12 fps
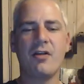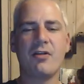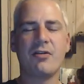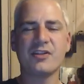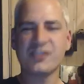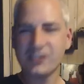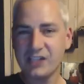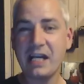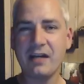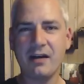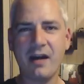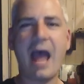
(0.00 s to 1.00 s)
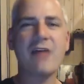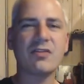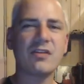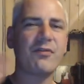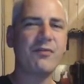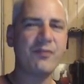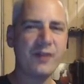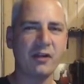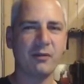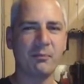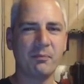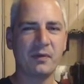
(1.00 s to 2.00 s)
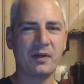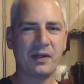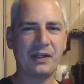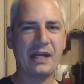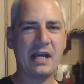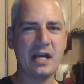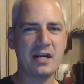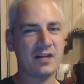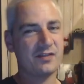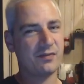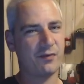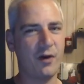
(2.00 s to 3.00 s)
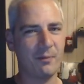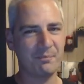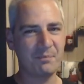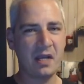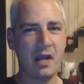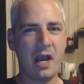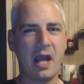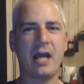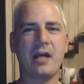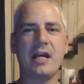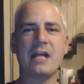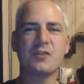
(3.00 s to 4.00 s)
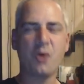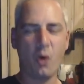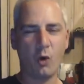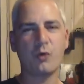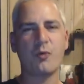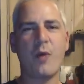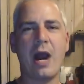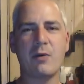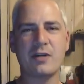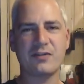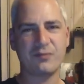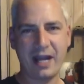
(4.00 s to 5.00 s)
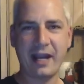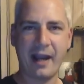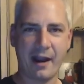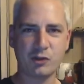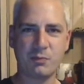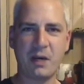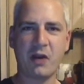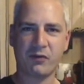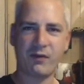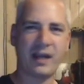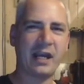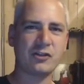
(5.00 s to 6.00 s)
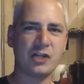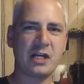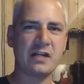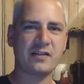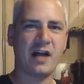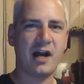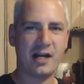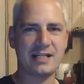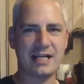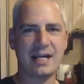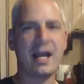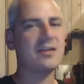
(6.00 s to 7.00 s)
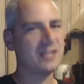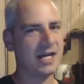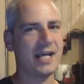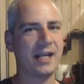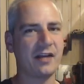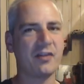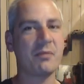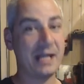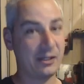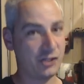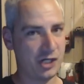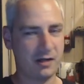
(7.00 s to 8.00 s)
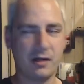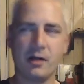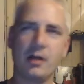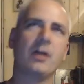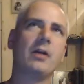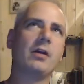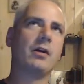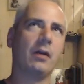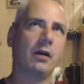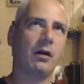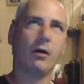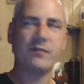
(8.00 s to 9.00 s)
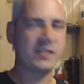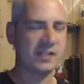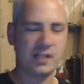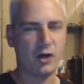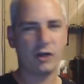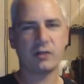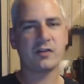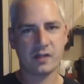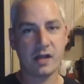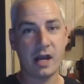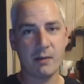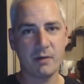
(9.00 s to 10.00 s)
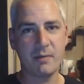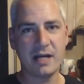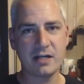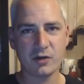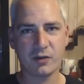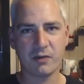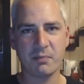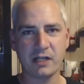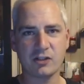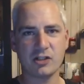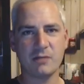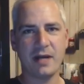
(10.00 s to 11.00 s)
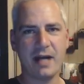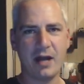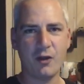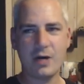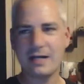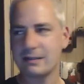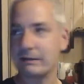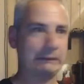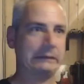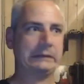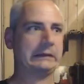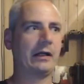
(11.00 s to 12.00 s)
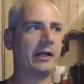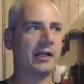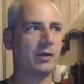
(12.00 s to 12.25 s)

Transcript: the scene and the film it is from. And it's called Where is Fekesh? Because Fekesh is hiding and taking the picture. Obviously not, because the cameraman took the picture, but otherwise I